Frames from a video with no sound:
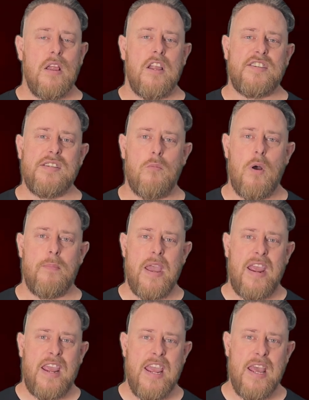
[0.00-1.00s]
like someone
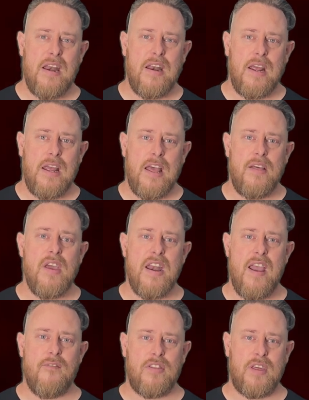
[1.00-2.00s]
being hit, and
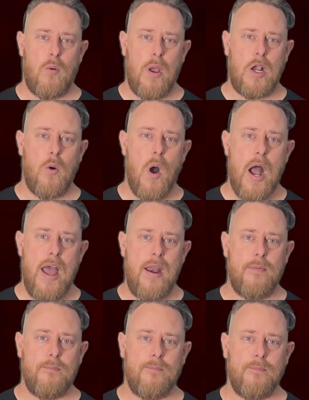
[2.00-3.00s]
then everything went quiet.